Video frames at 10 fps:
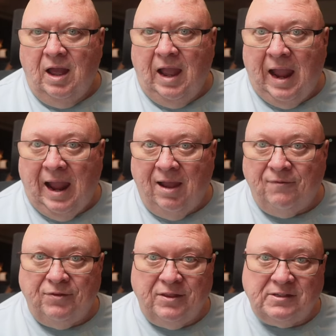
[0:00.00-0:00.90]

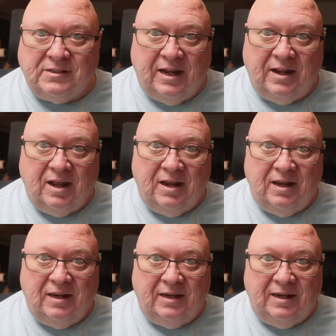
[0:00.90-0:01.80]
half of the steak I
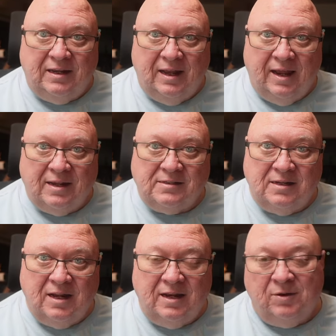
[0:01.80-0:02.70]
didn't eat last
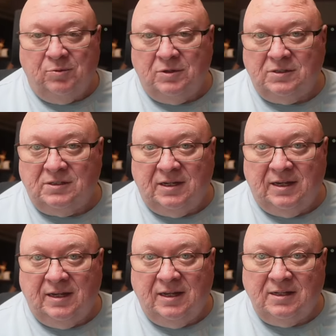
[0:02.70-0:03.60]
night. It was
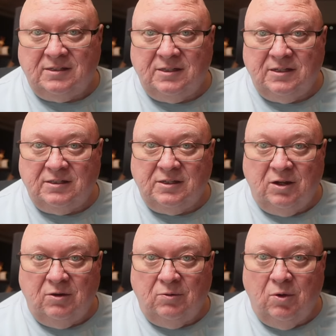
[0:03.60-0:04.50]
delicious,
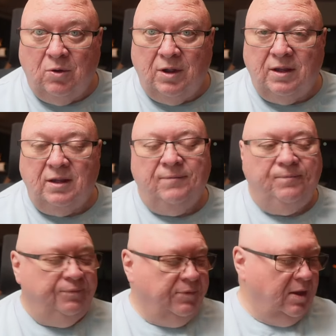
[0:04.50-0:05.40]
uh, Roy.
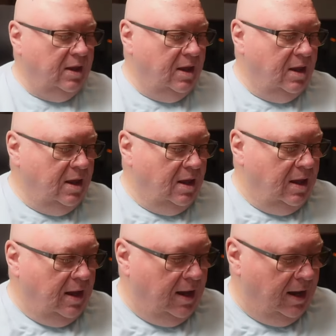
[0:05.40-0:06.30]

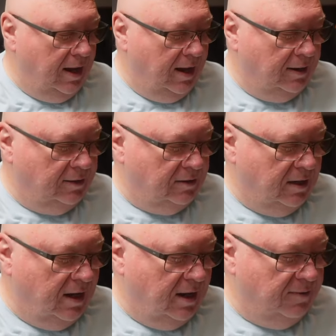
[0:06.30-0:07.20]
And
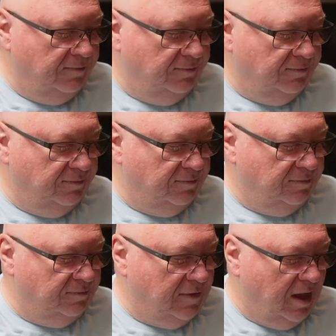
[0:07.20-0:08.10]
uh,
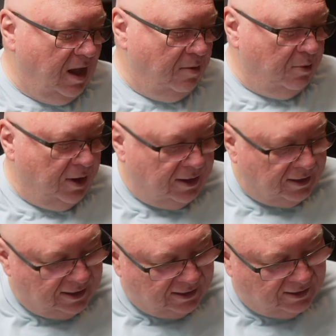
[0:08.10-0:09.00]
I'm ready to
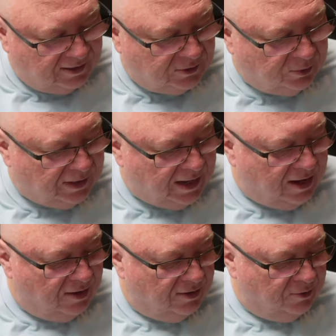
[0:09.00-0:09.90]
eat this one
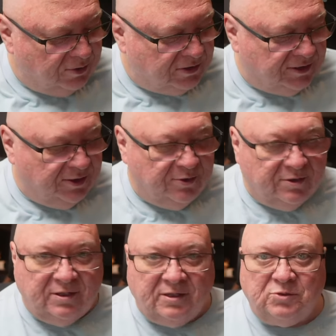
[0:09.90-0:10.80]
now that was
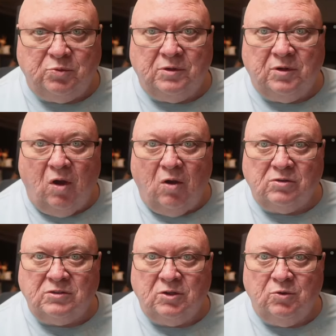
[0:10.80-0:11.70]
seared. This one
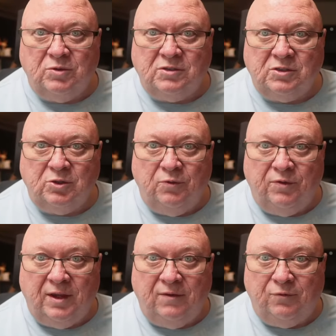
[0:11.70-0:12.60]
also was sous
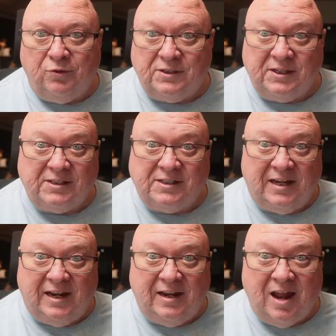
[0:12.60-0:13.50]
vide for
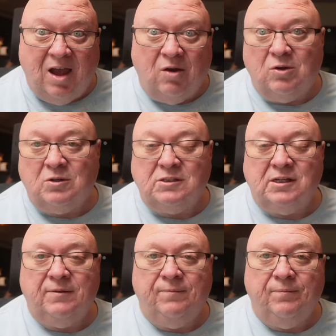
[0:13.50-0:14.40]
16 hours